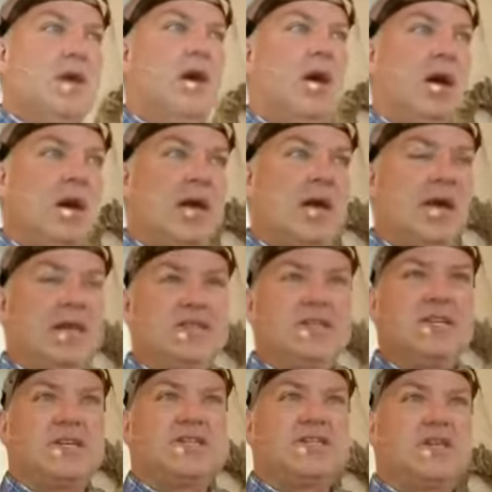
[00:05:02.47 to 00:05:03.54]
uh at
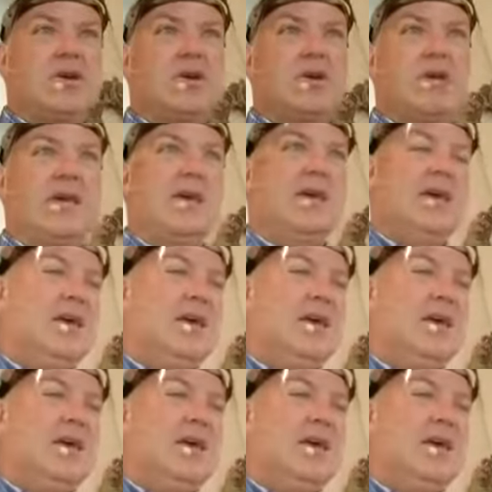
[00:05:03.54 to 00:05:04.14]
6:30.